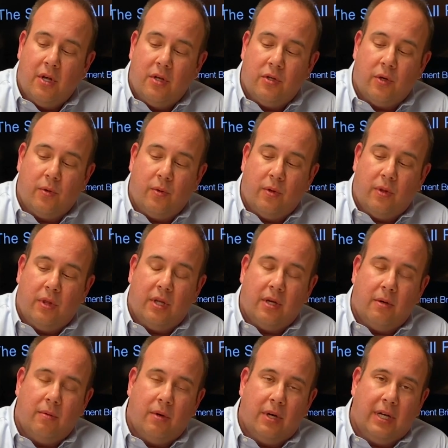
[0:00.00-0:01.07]
So
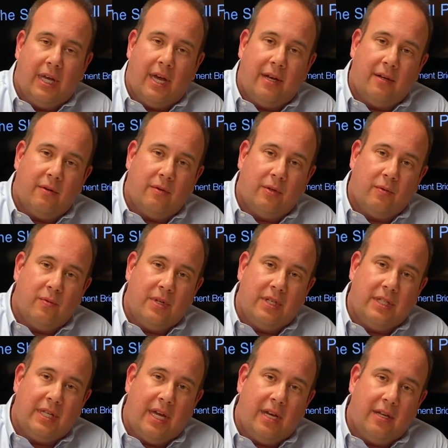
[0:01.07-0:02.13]
again, to
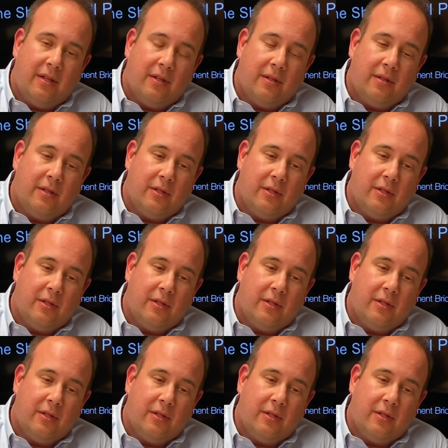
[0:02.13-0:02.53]
restate it,